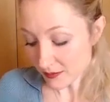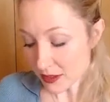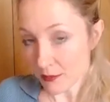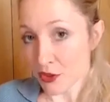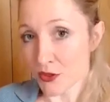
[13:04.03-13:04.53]

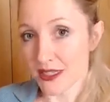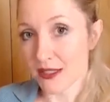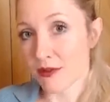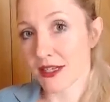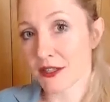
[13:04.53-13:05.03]
I'm quickly
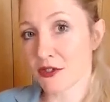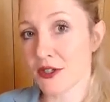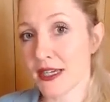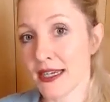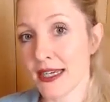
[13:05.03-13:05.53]
running through
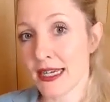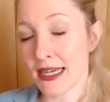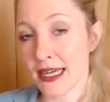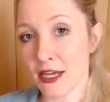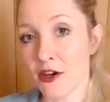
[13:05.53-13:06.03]
here.
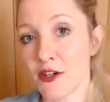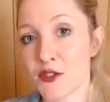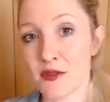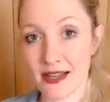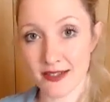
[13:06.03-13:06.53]
It goes
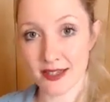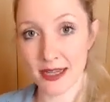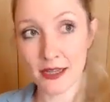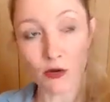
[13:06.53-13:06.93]
without saying,